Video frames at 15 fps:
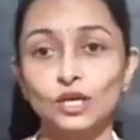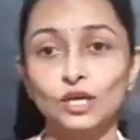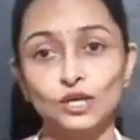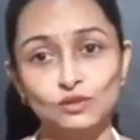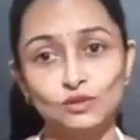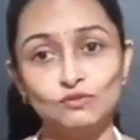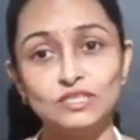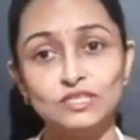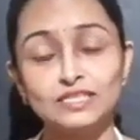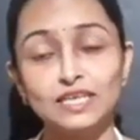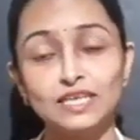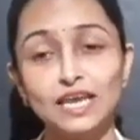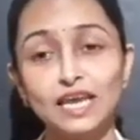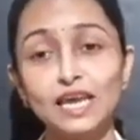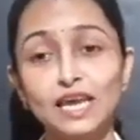You will say,
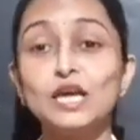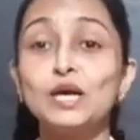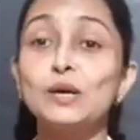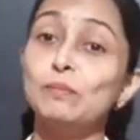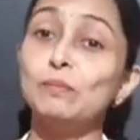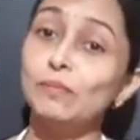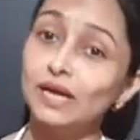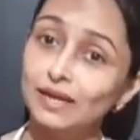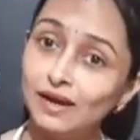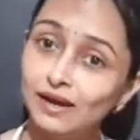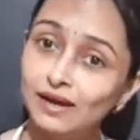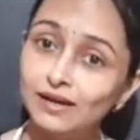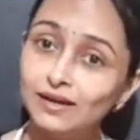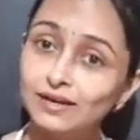Mala